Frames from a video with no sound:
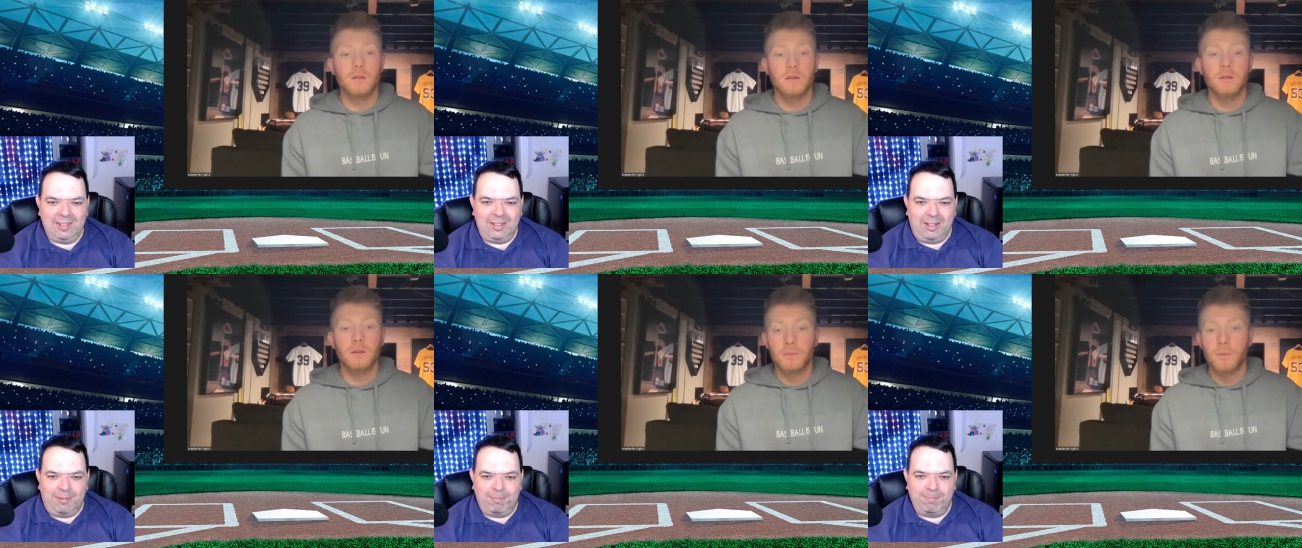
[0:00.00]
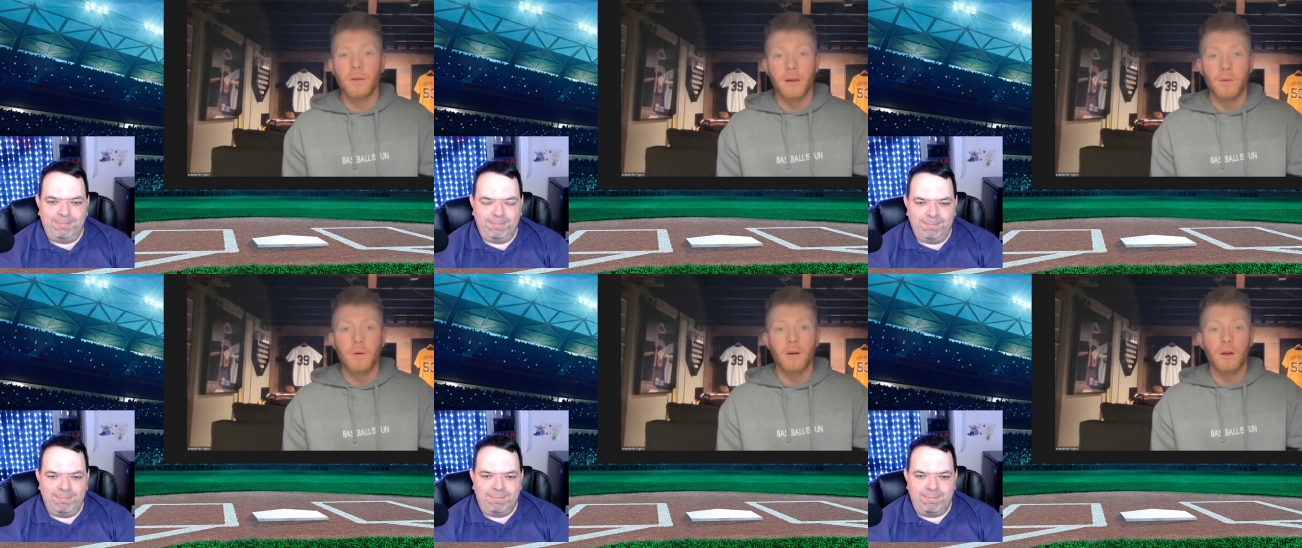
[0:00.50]
Speaker 1: put it that
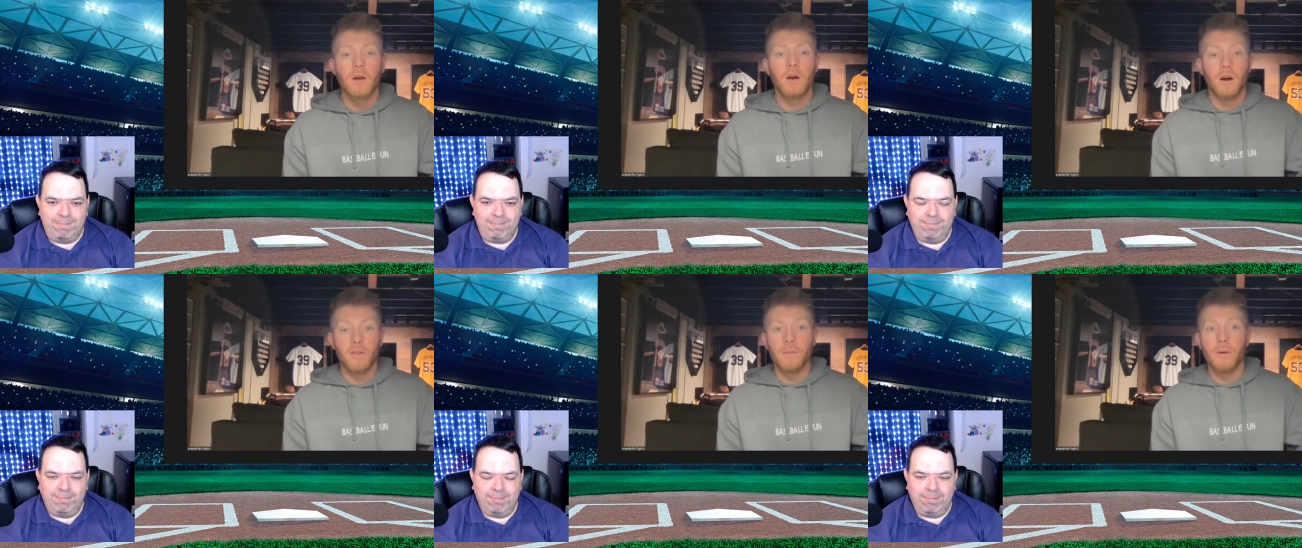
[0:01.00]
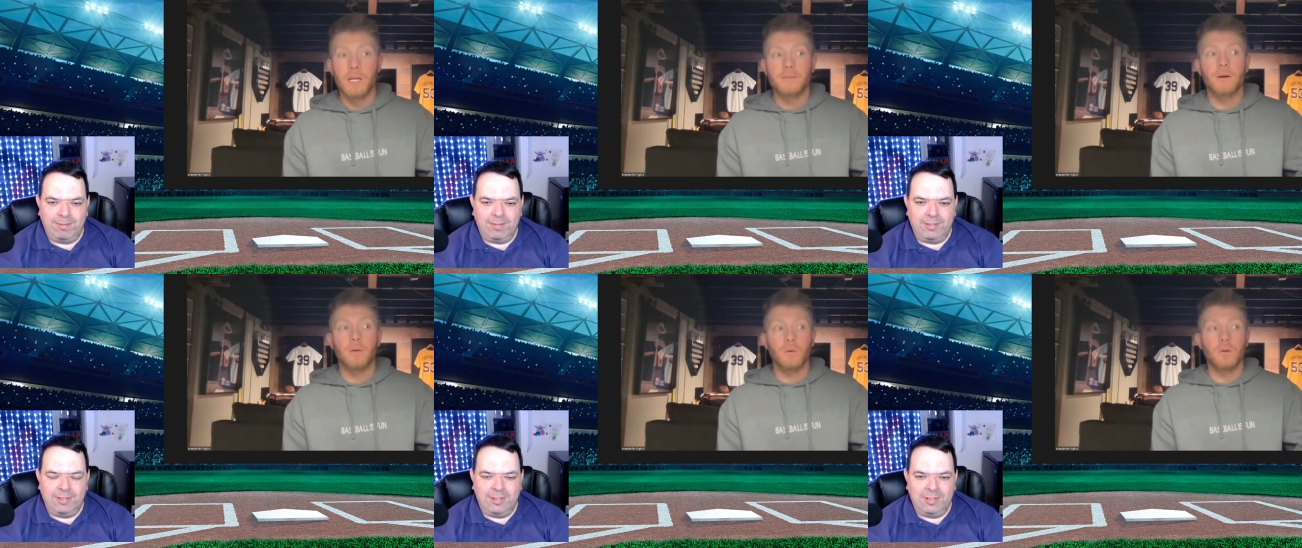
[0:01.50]
way, of the
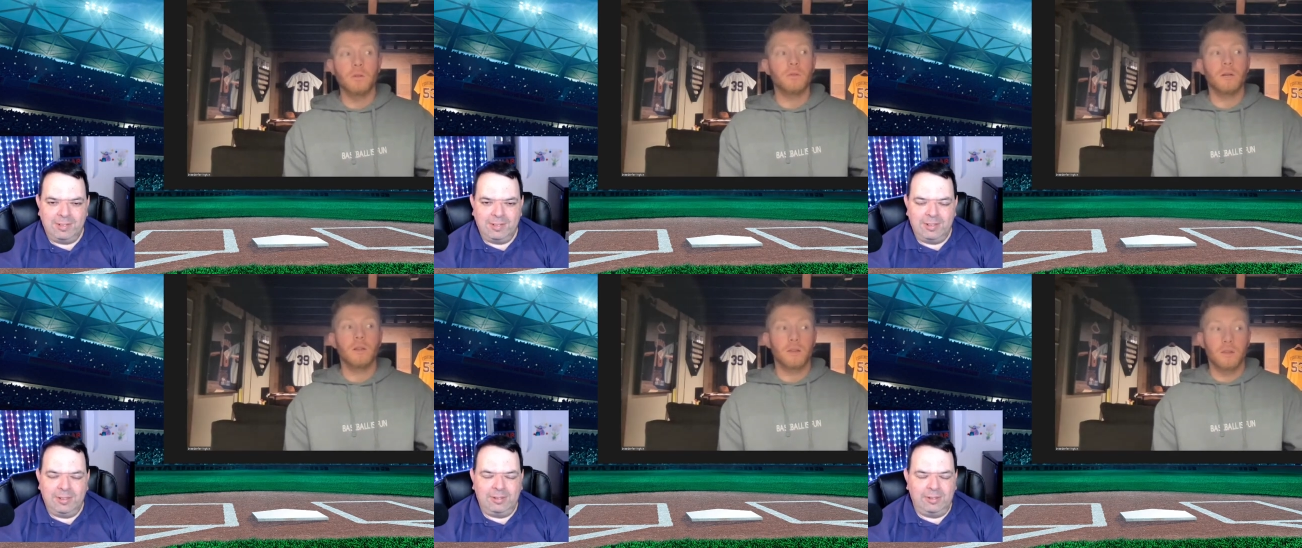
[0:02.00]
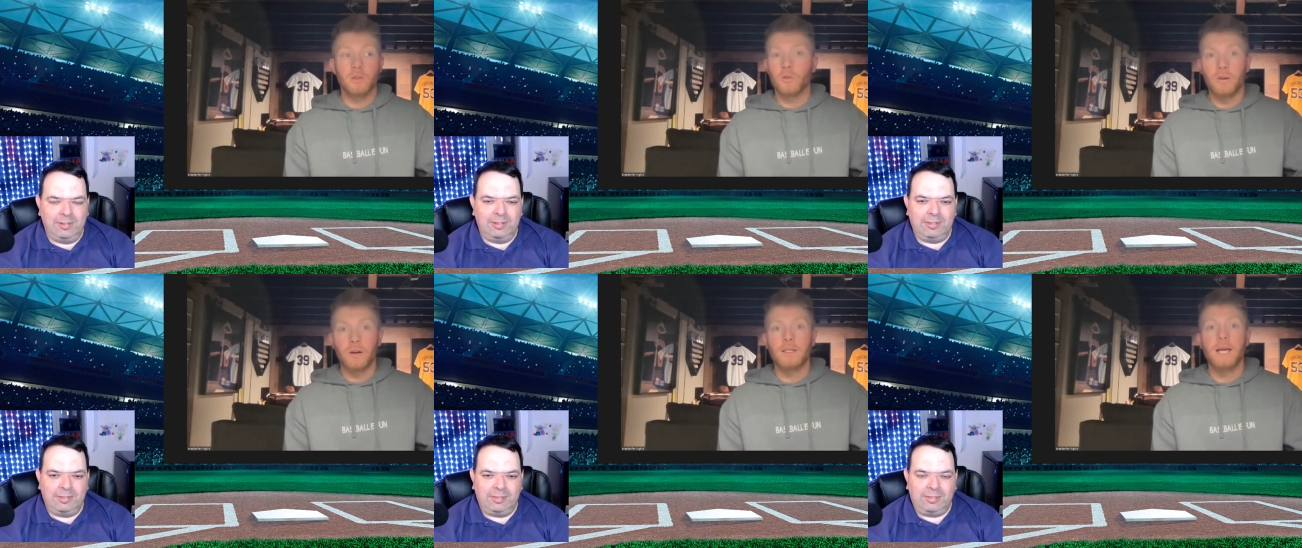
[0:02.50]
baseball world, right? Like they're
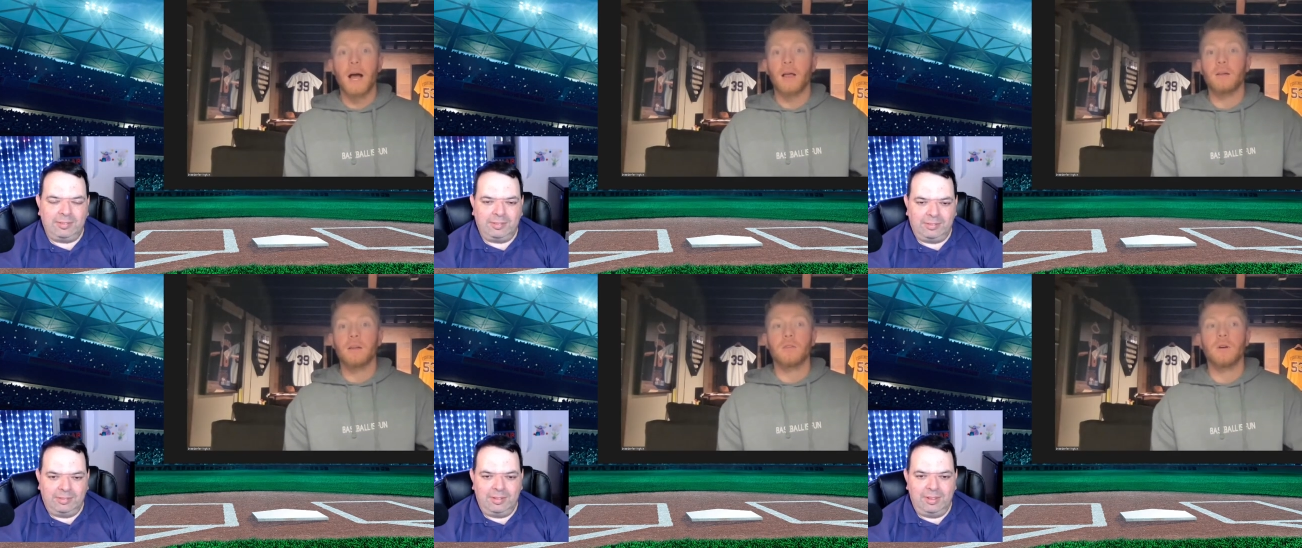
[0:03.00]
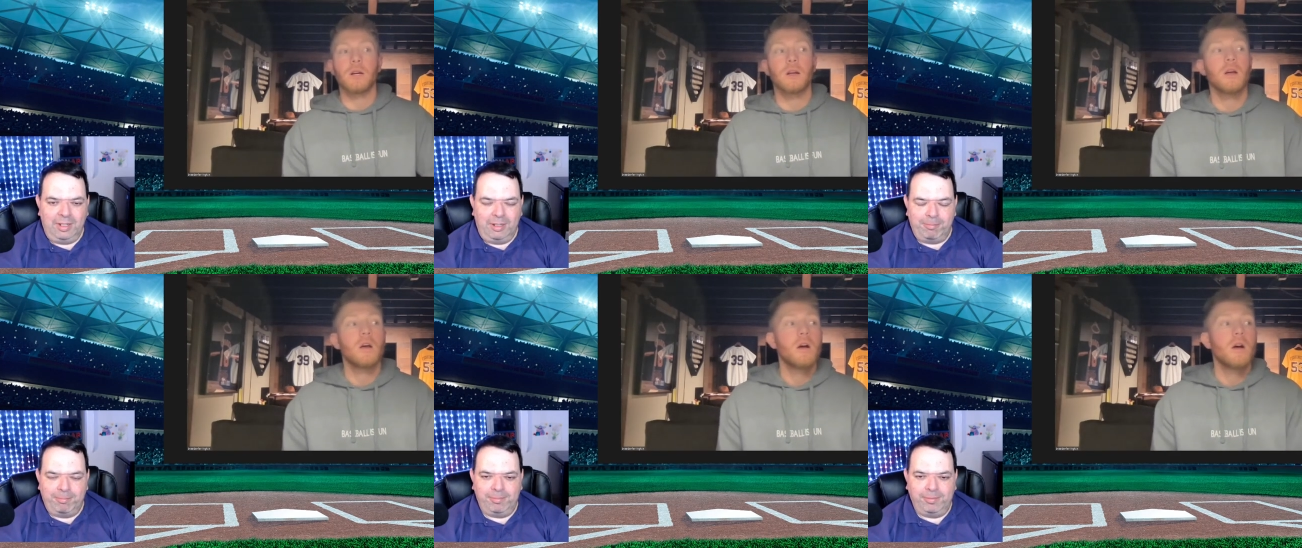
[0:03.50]
very talented, right?
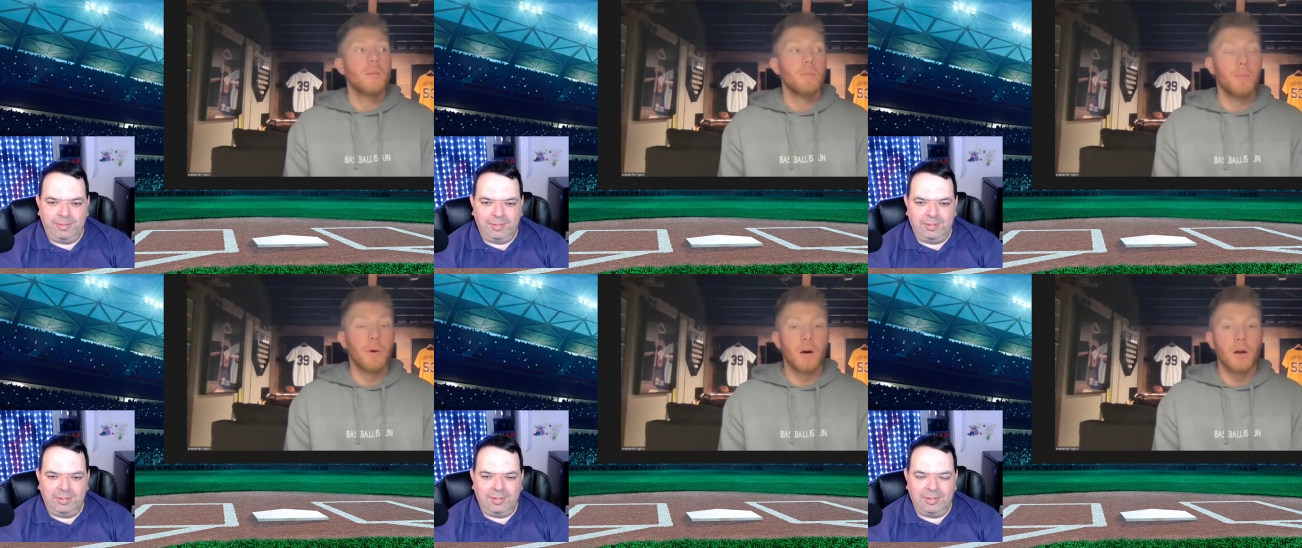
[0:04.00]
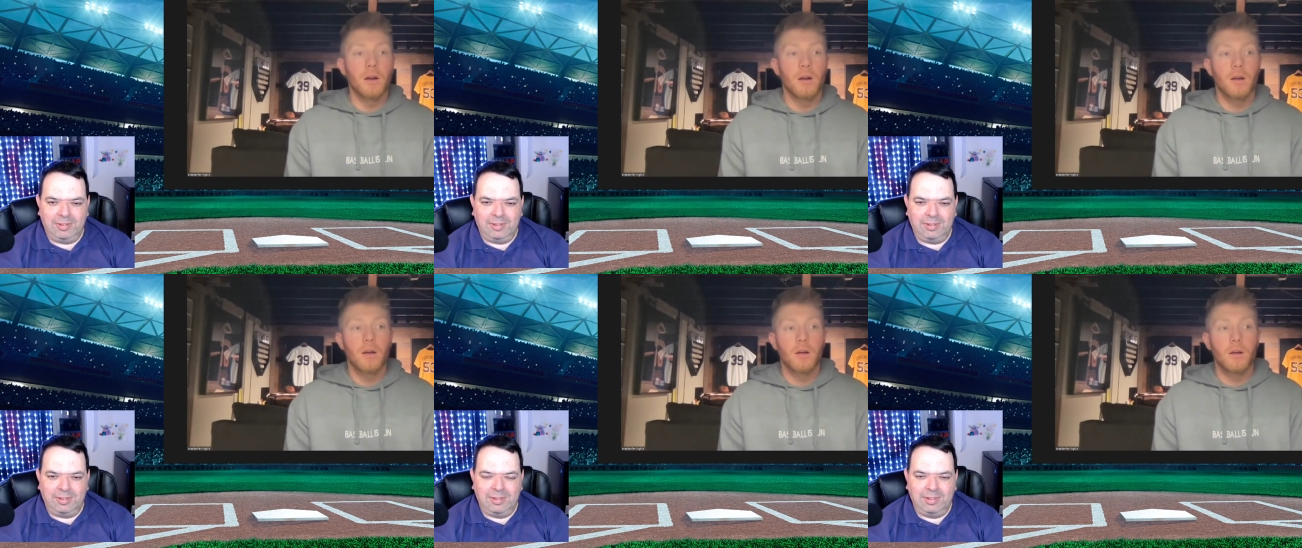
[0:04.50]
Yep. But
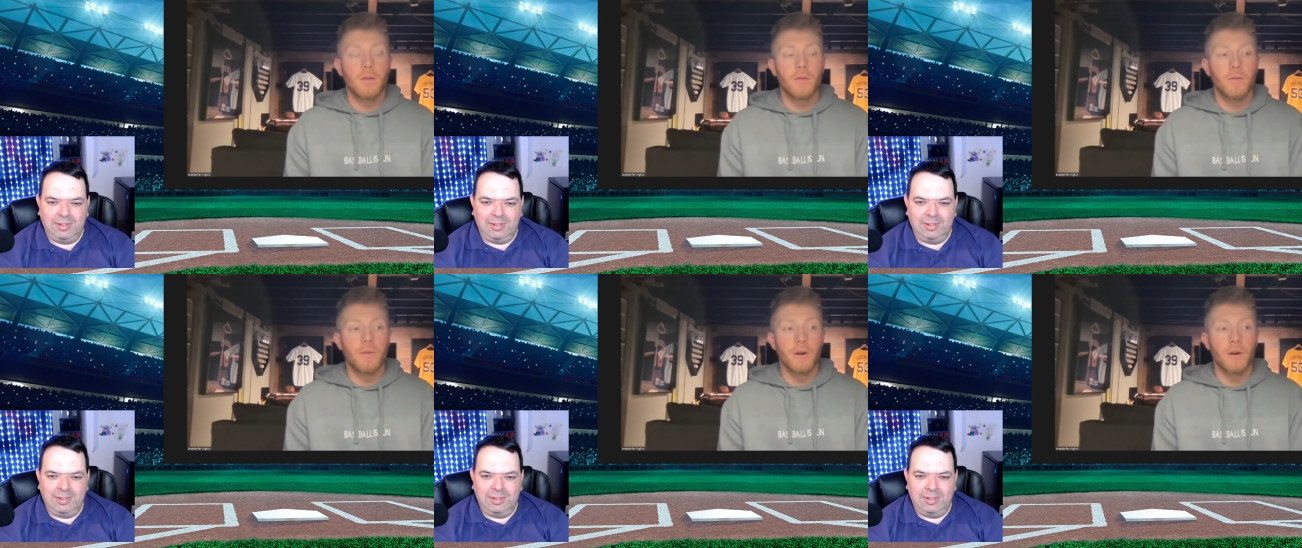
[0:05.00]
they're